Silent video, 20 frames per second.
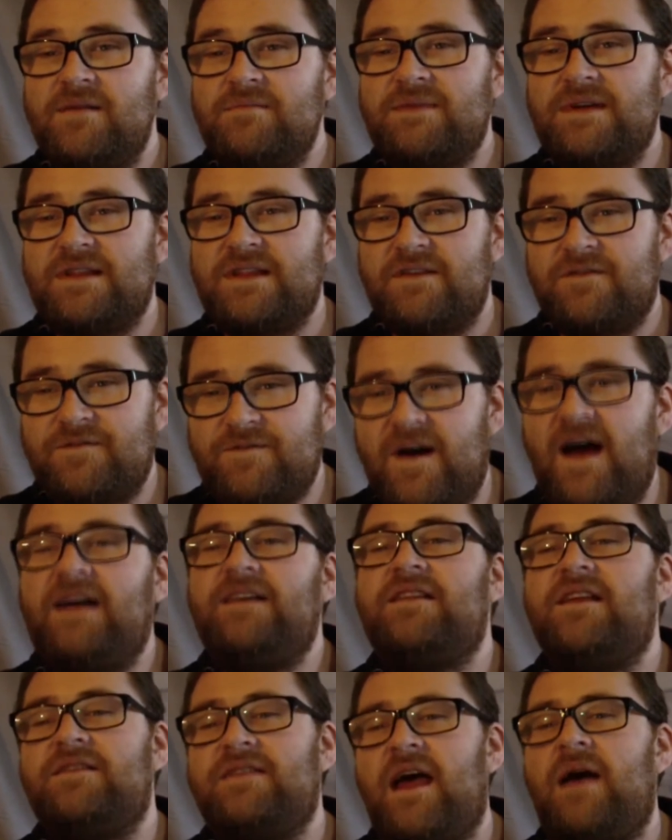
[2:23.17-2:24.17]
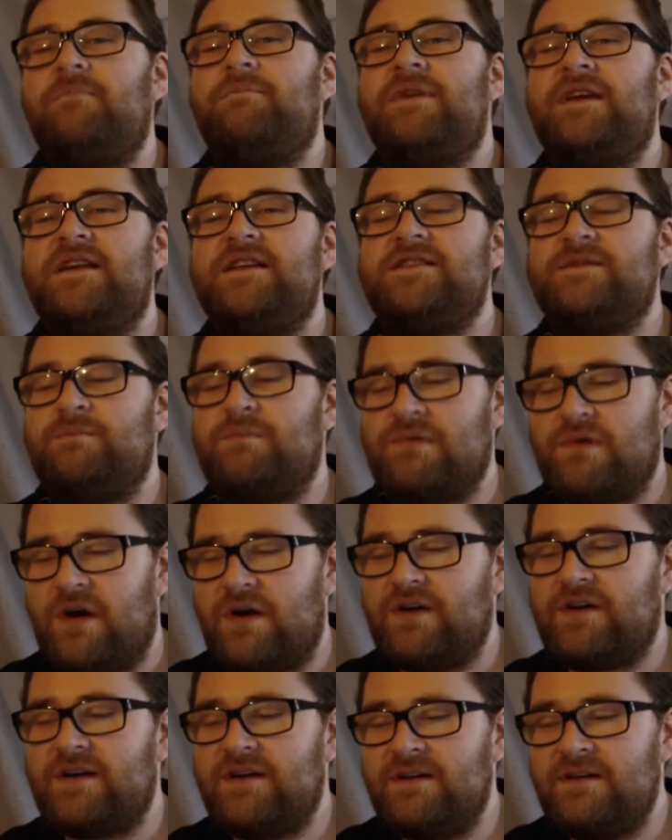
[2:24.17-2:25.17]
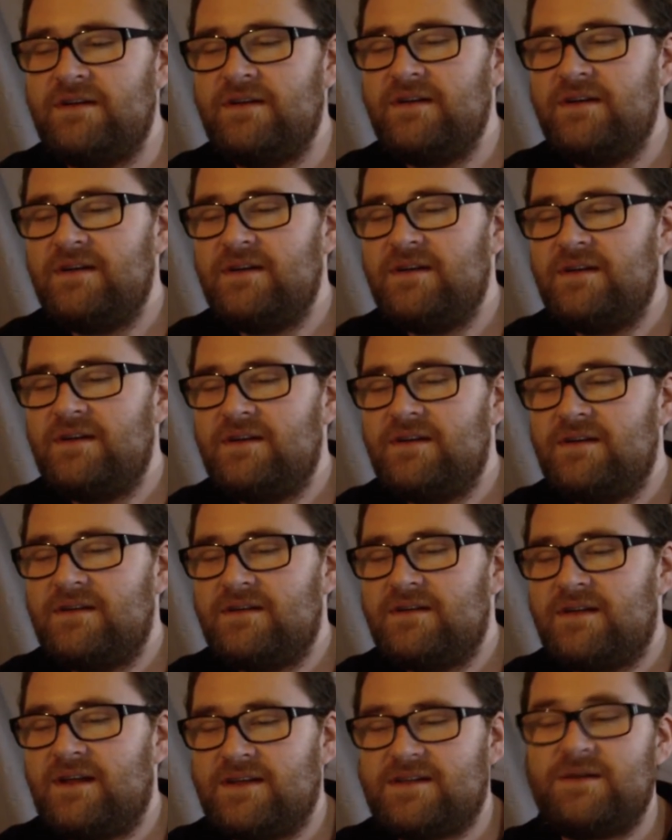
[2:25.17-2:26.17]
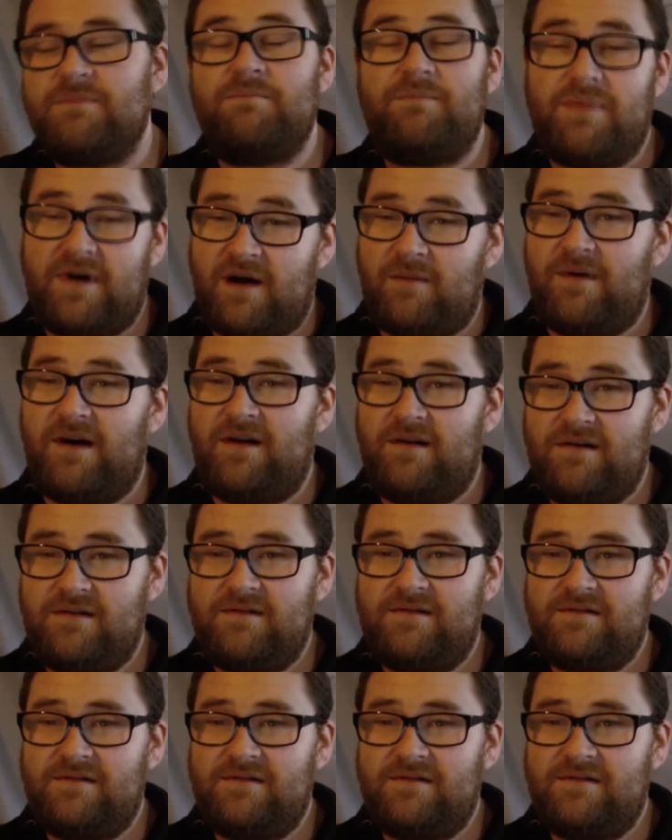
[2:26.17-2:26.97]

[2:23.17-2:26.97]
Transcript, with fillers: But the fact that that bit is broken, that's a bummer.